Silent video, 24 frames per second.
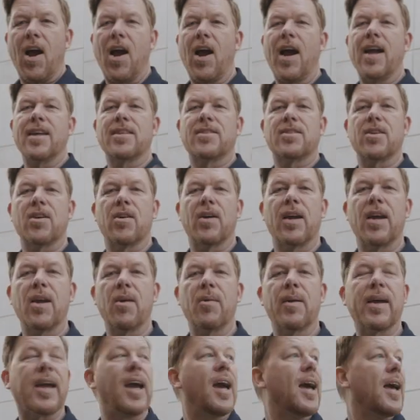All right, so here
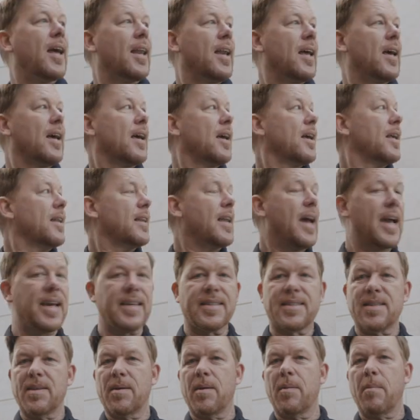we got a
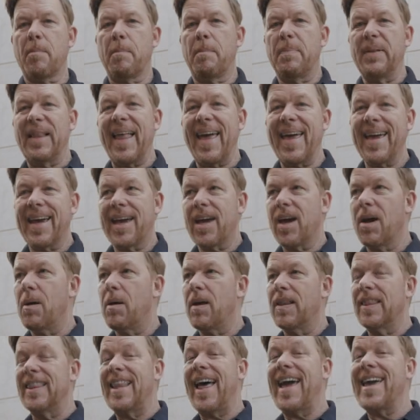nice blank
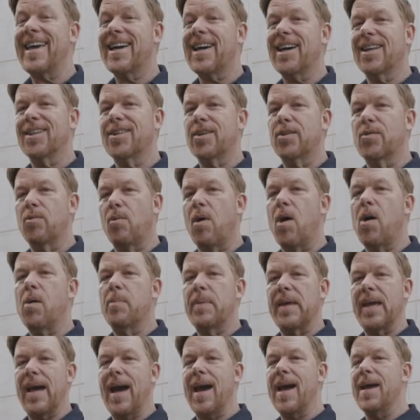light colored wall
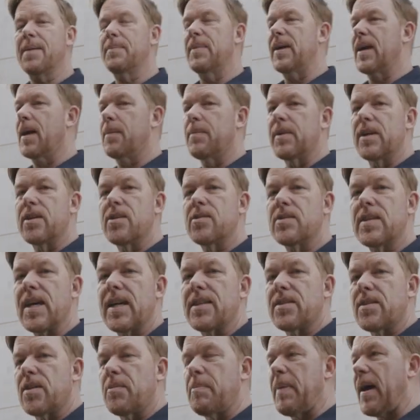behind me. I'm gonna use
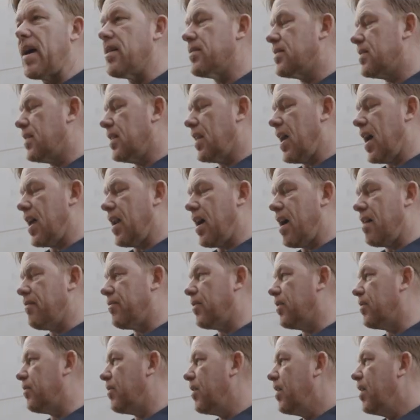that to bounce the light
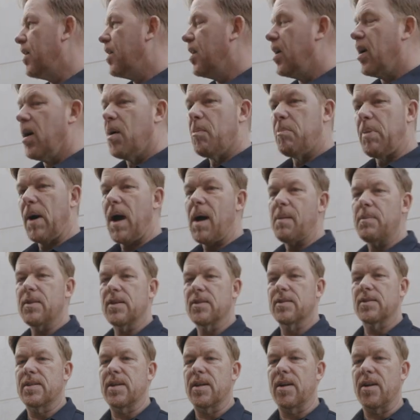off of.
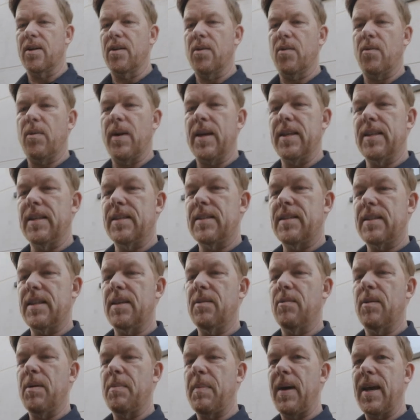Pablo's here waiting to
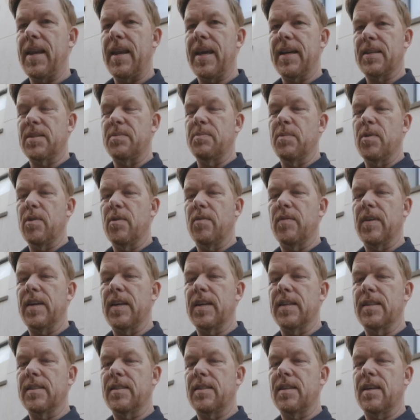see what my next move
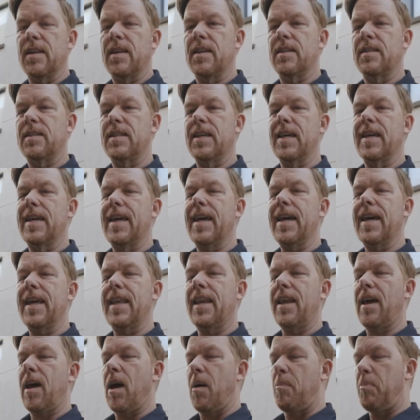is to
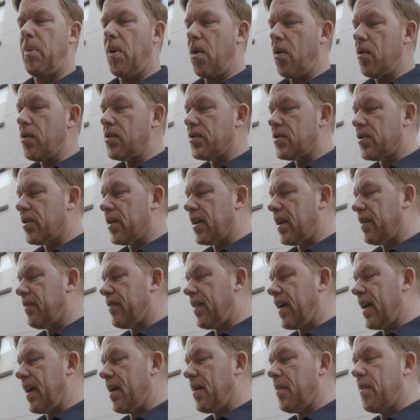get a portrait of
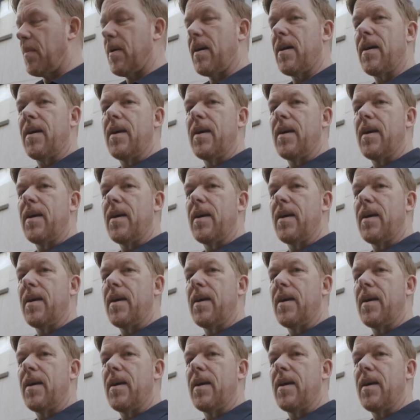him